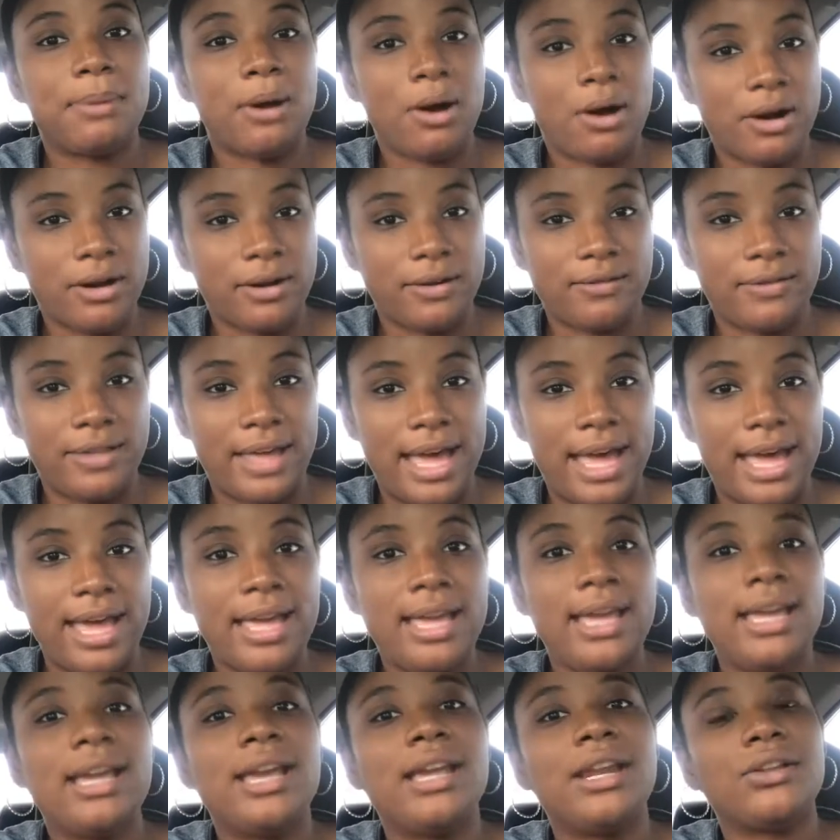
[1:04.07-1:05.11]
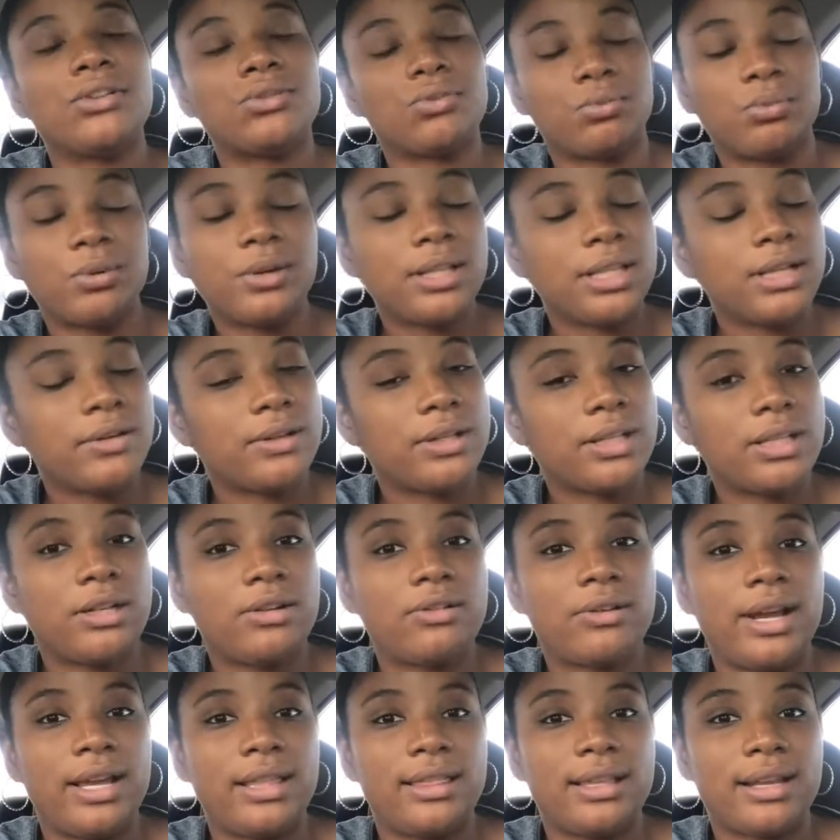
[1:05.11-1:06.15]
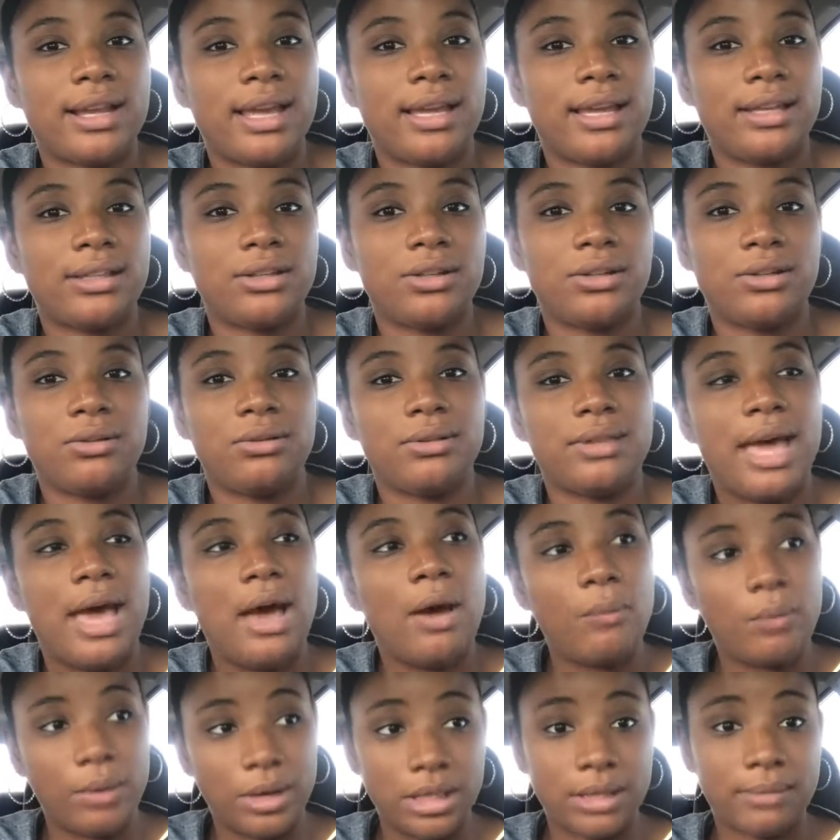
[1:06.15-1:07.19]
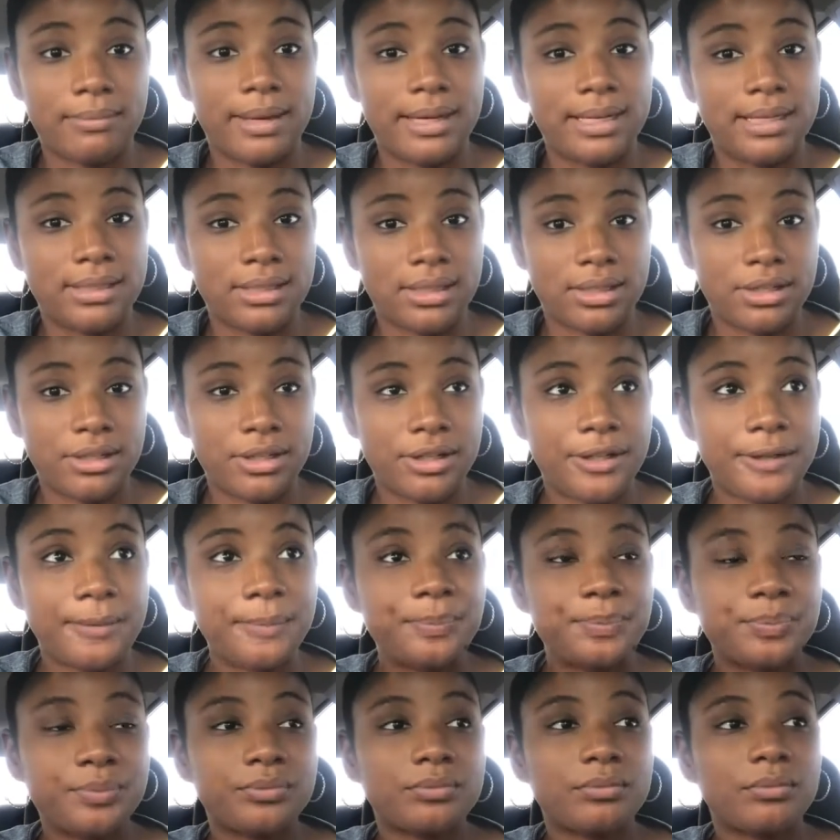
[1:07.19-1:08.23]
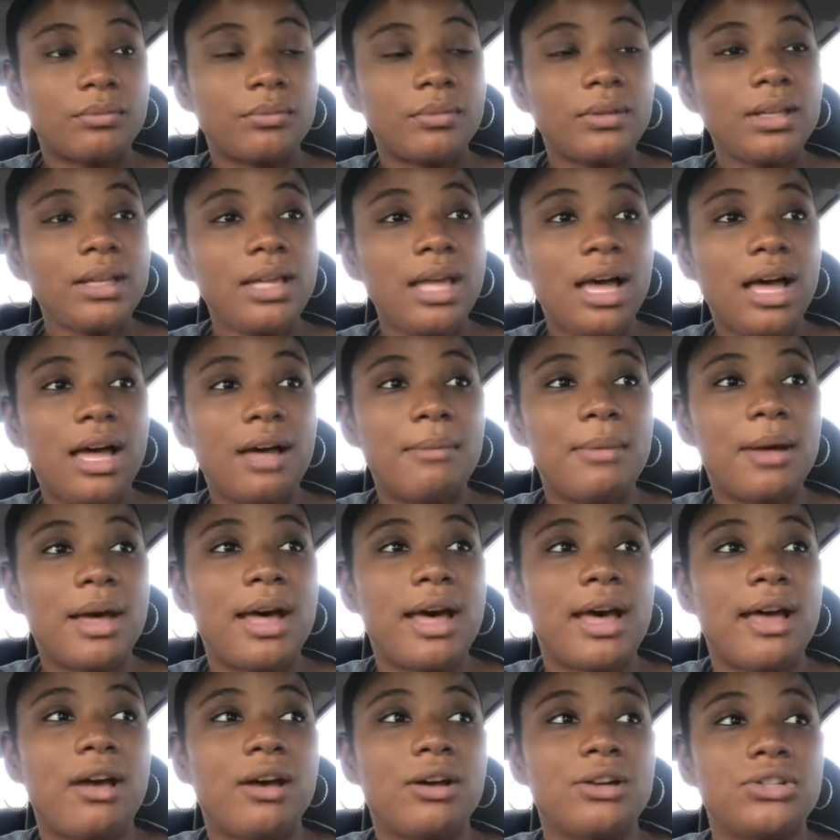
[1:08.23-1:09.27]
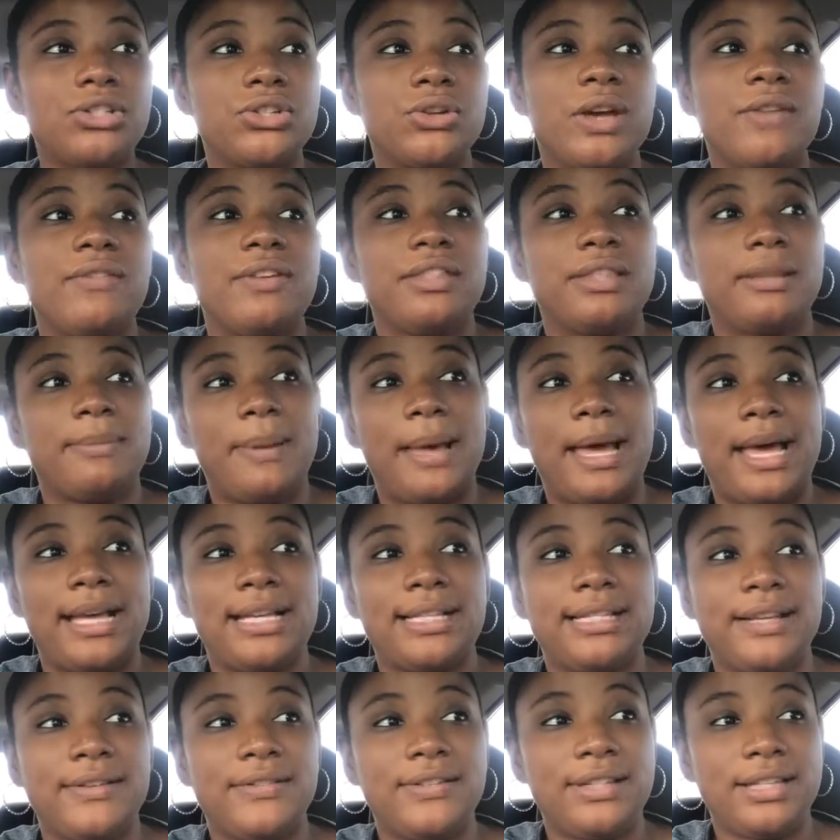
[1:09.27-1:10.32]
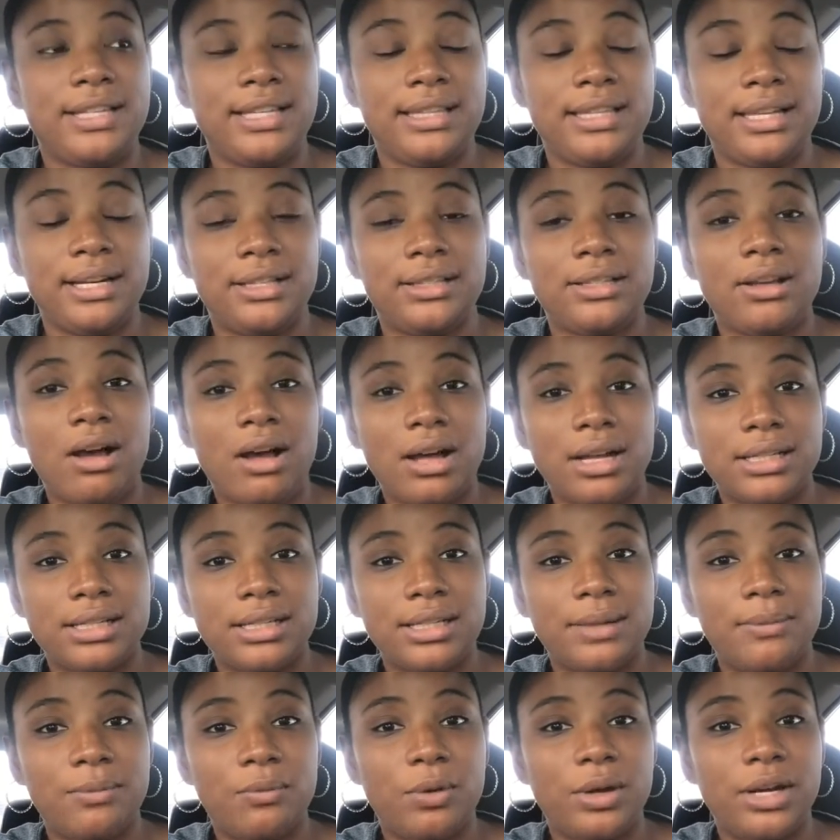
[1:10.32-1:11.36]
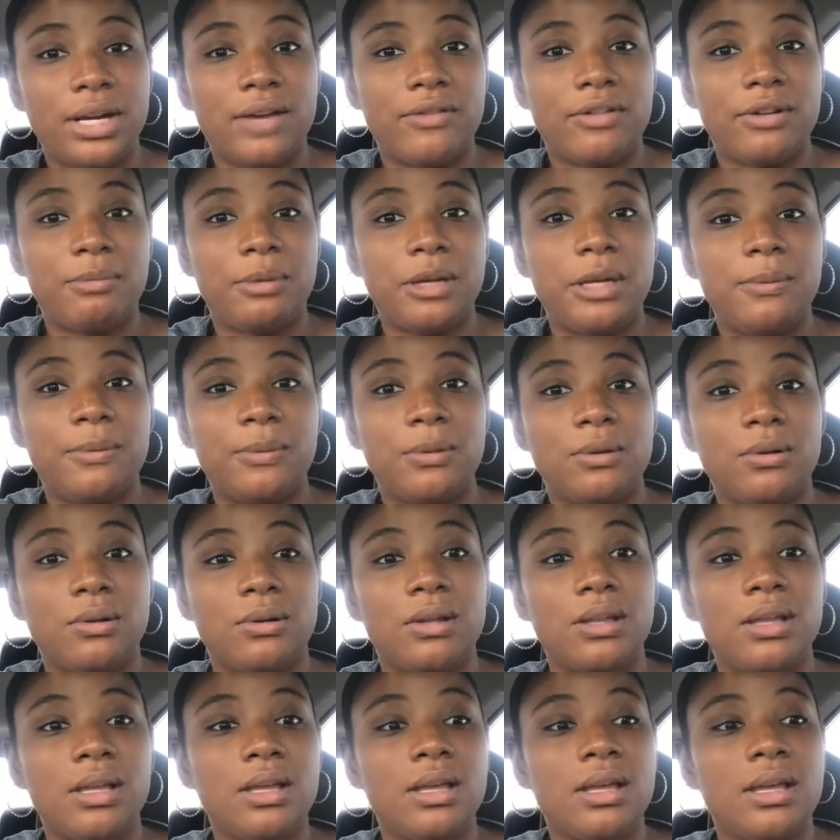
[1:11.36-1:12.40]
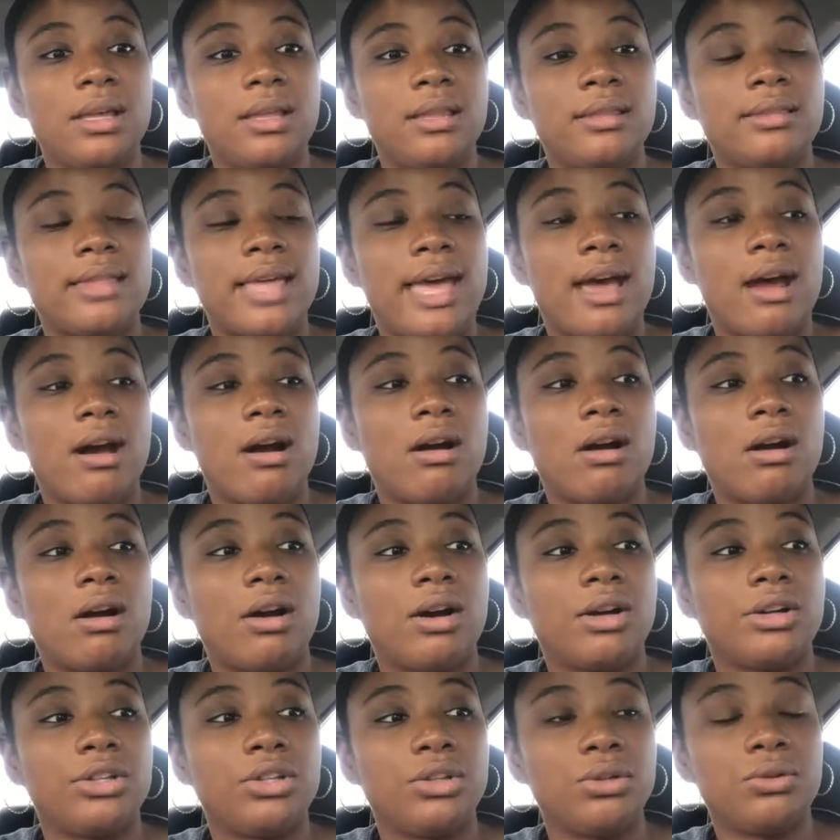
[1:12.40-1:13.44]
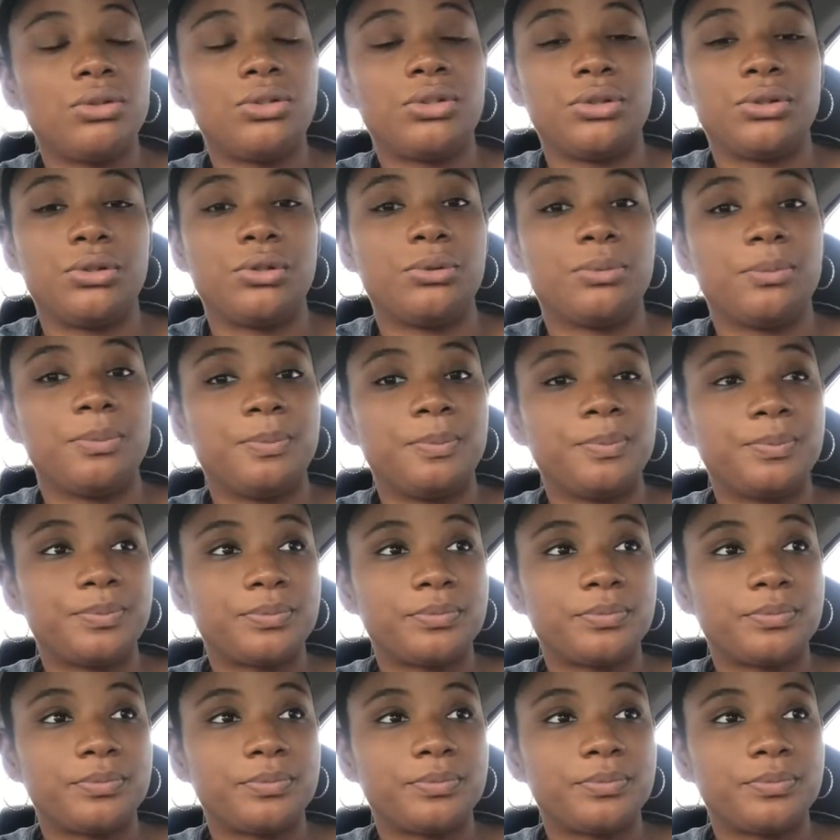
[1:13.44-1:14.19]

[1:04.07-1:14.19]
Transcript: part of that. And it's really, really great that I get to do that with my sister. I also have in the past have seen that it's awesome whenever people that are on YouTube